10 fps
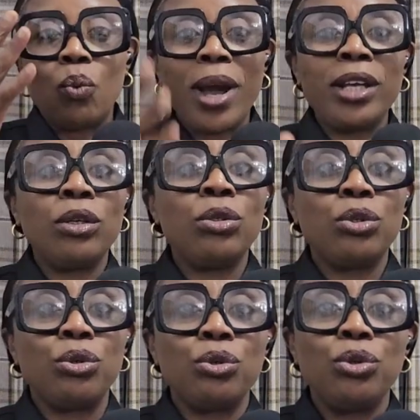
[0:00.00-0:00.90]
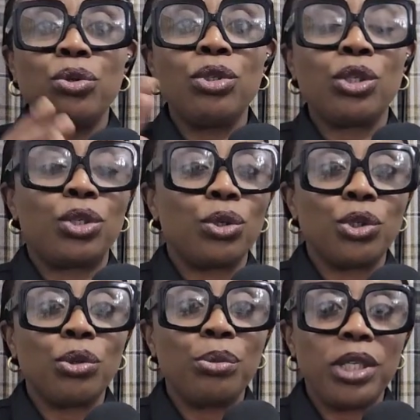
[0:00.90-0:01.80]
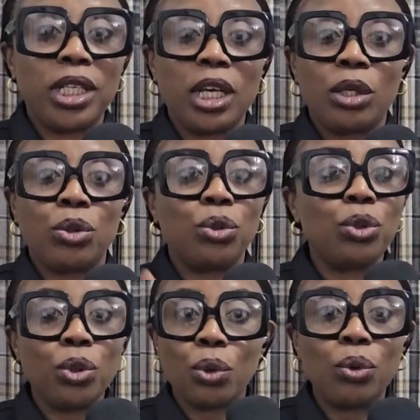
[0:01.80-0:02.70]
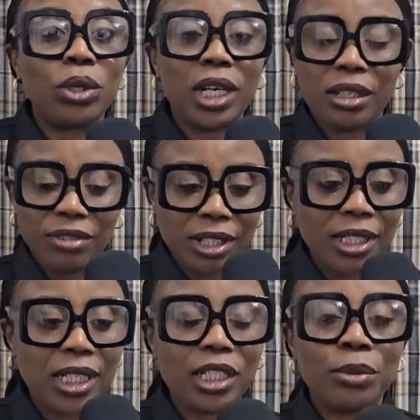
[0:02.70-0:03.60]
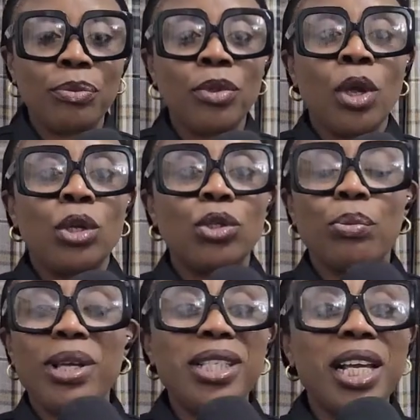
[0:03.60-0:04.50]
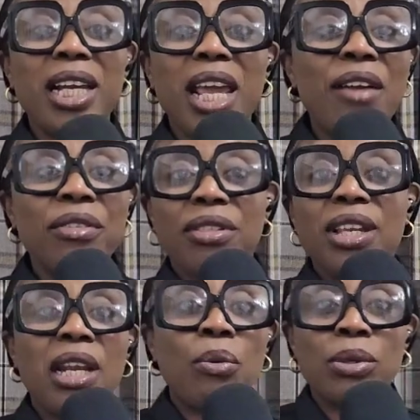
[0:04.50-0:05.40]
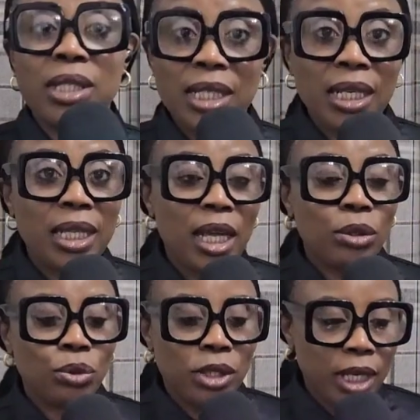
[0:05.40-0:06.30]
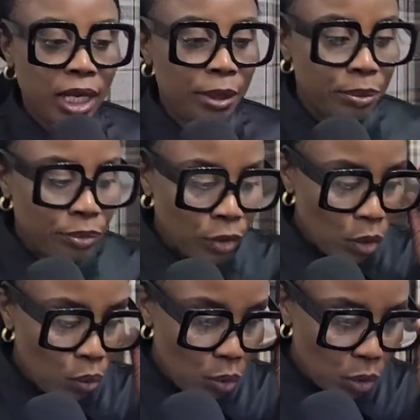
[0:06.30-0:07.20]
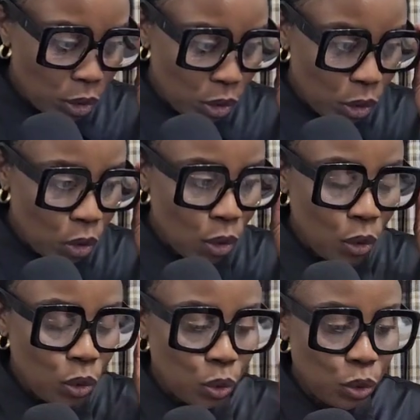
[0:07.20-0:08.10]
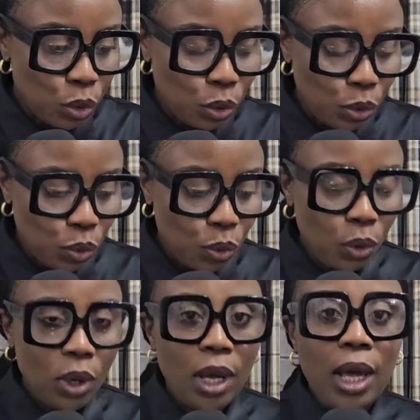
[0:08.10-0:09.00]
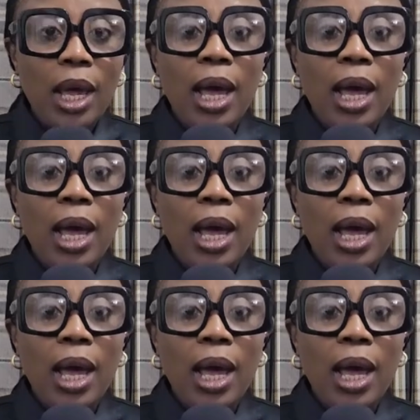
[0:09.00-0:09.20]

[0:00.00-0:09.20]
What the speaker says: Why don't you use the social media to your own advantage? So basically, everything that was said there today was to